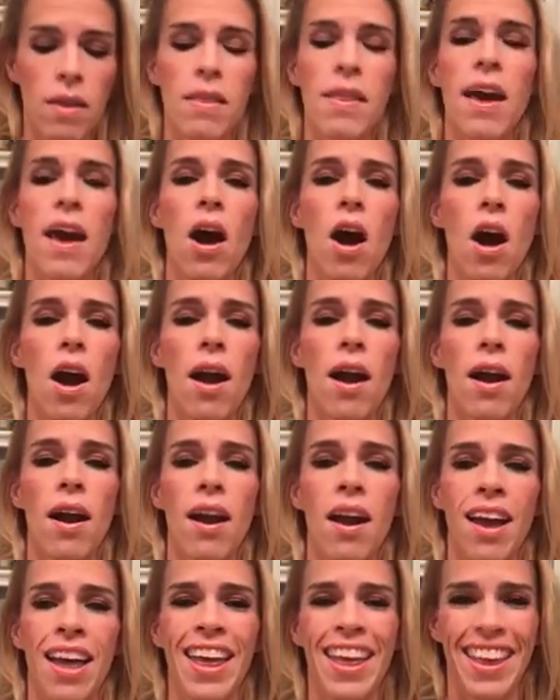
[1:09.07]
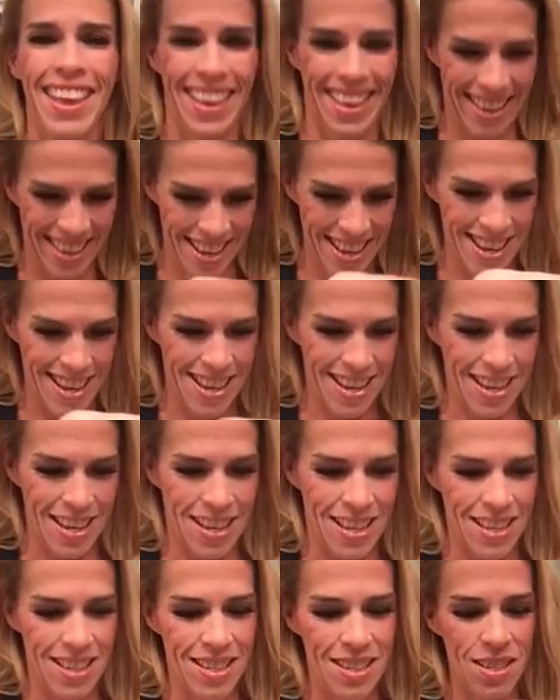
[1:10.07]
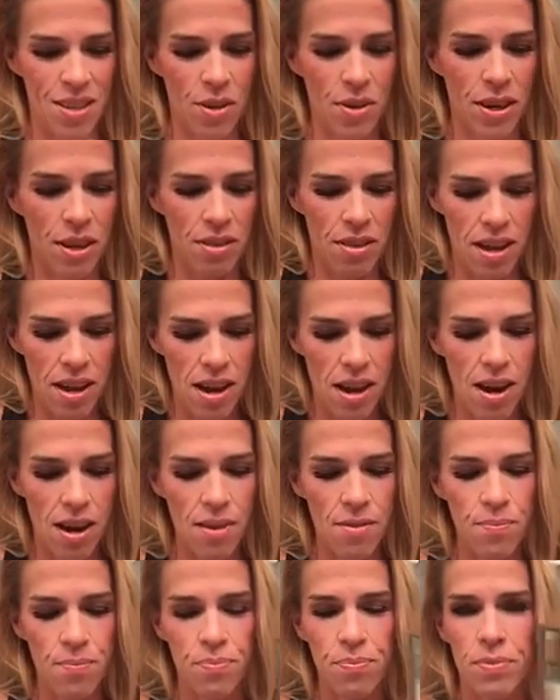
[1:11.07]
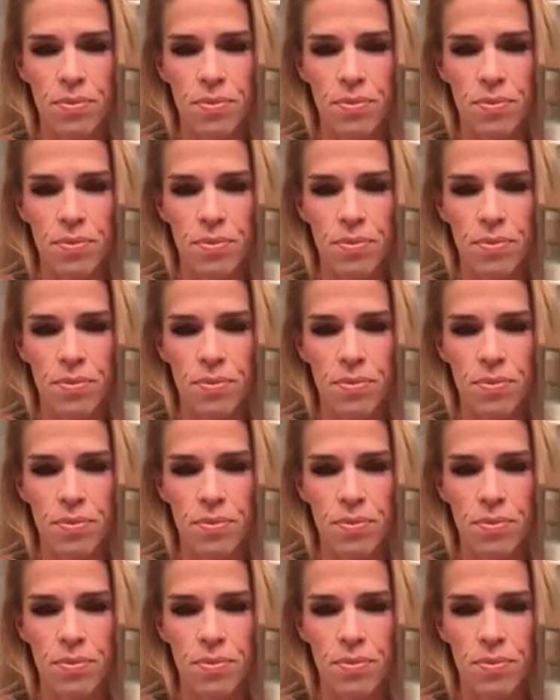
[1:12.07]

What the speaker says: they are. So here they are.